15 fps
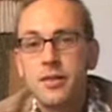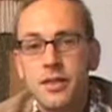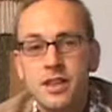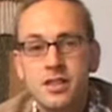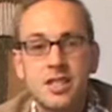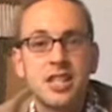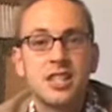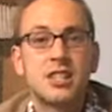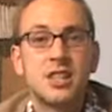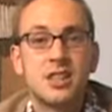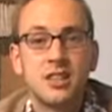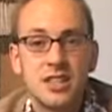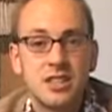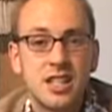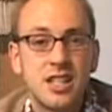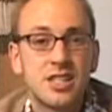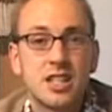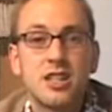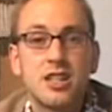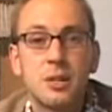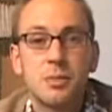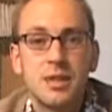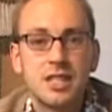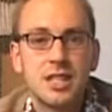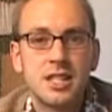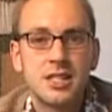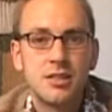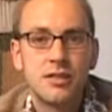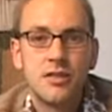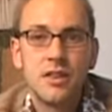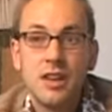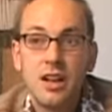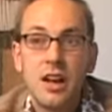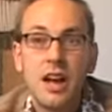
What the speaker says: There's the internal business of